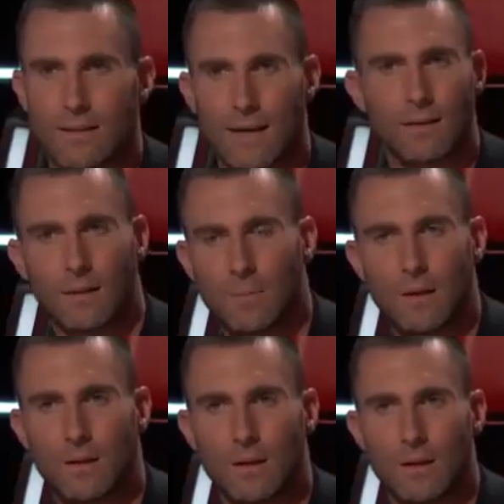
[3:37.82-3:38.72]
technically be
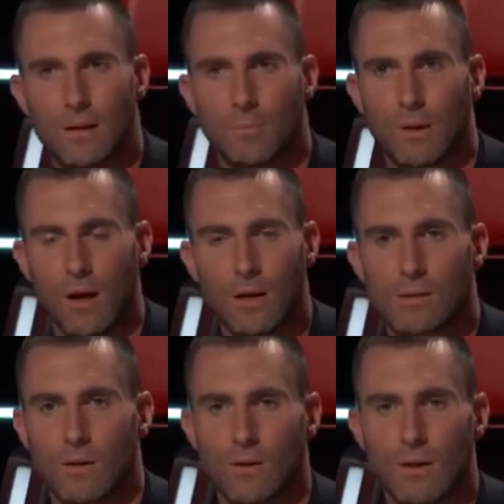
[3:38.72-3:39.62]
good, but
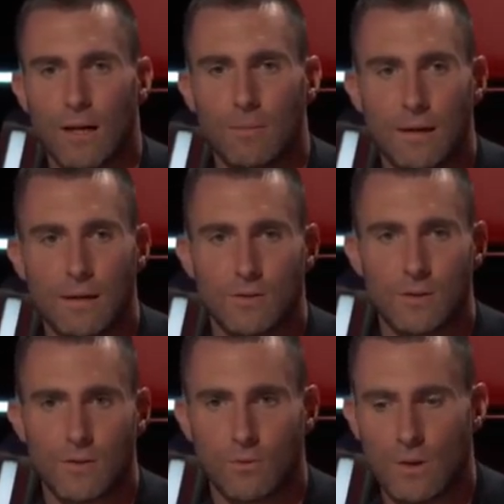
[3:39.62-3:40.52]
also you gotta manage
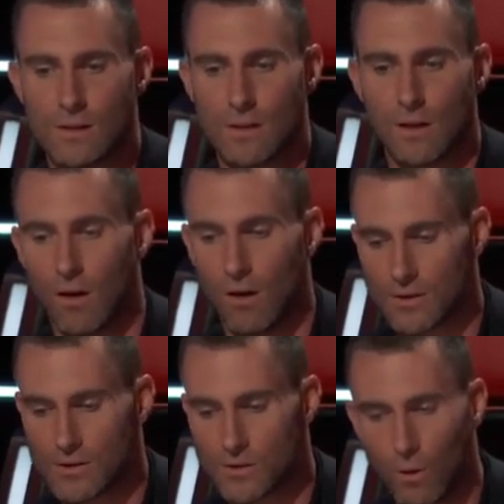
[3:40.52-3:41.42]
to squeeze in all the
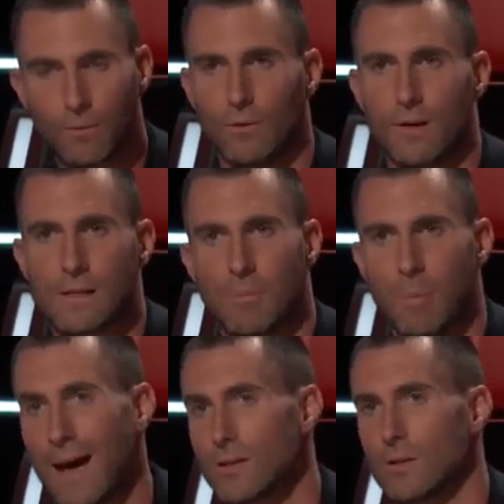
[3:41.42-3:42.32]
soulfulness and
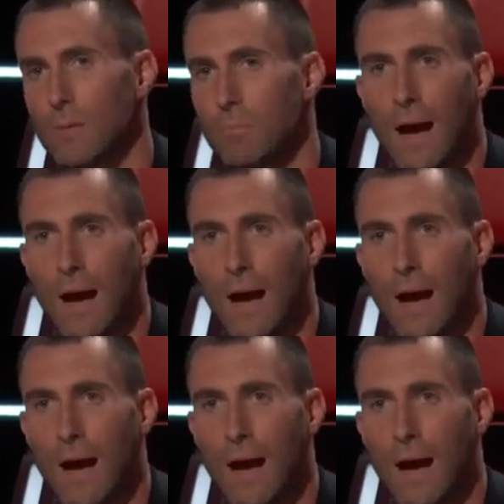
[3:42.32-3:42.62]
passion and